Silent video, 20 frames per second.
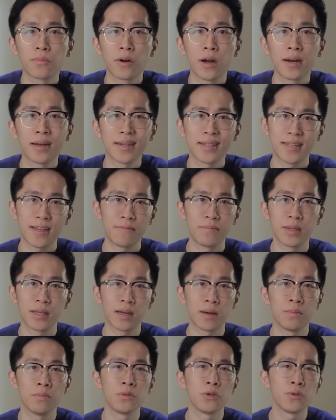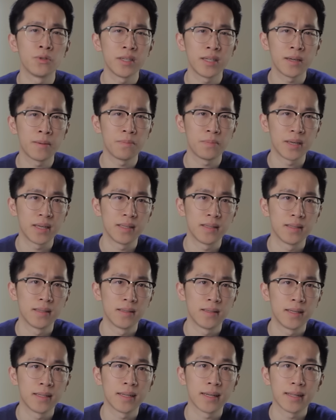products have become museum
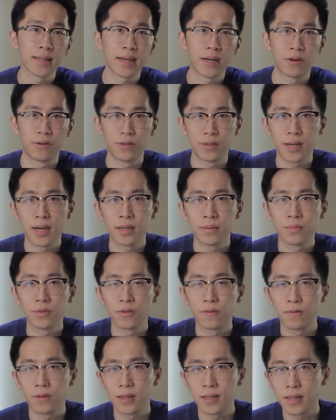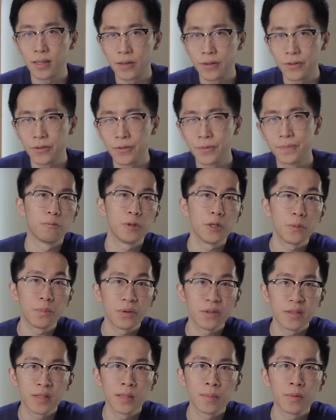pieces and collector's items over the years. When you
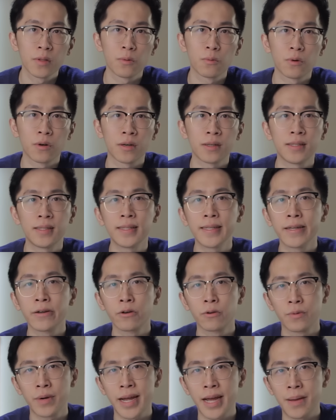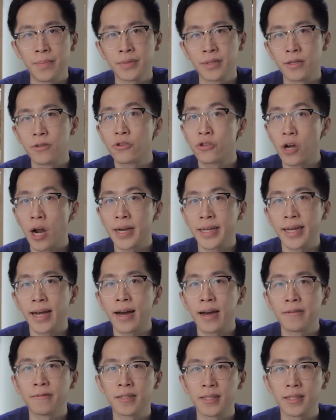put some of the works Dieter Rams and Jony Ive